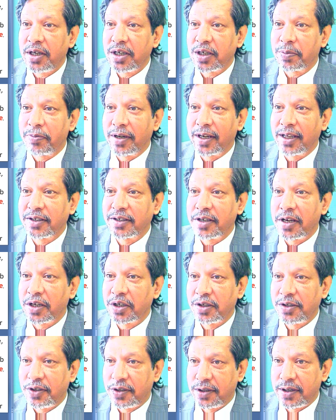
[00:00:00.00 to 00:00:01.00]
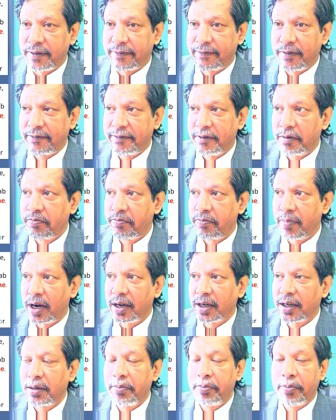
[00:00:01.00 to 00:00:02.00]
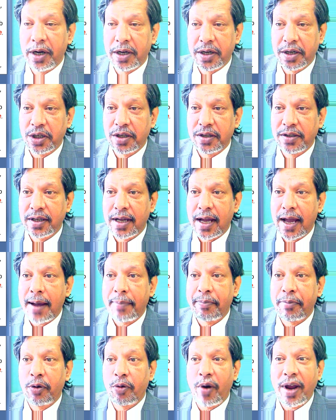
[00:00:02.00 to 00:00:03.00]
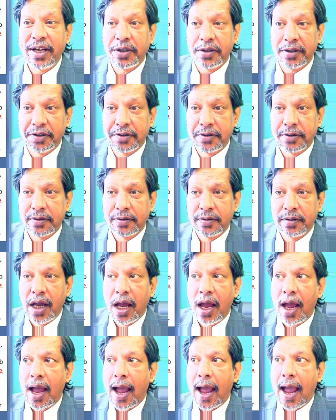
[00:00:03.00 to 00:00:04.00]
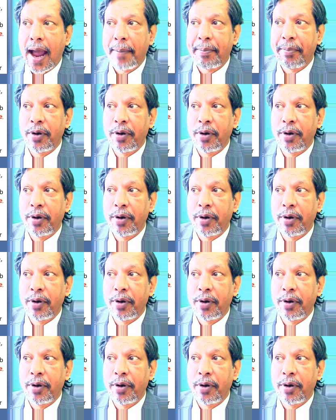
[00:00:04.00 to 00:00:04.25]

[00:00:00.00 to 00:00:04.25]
So British pronunciation is different from American. British is apparatus.